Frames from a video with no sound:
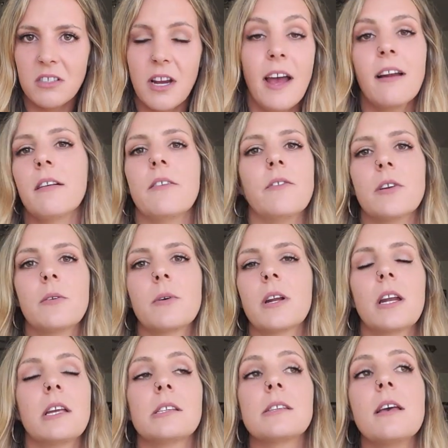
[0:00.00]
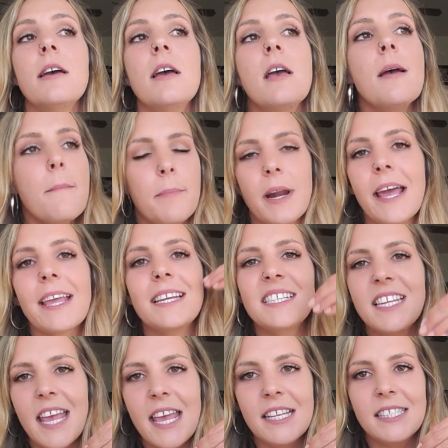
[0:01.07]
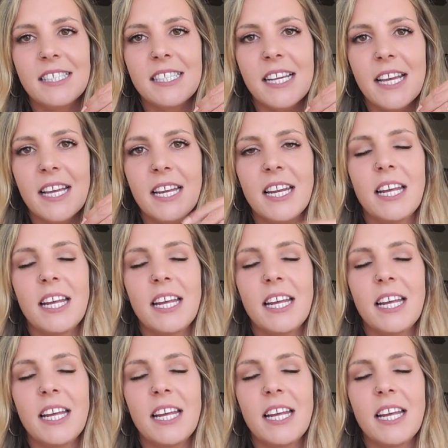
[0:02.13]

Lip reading: I don't even know what it is, but I can taste it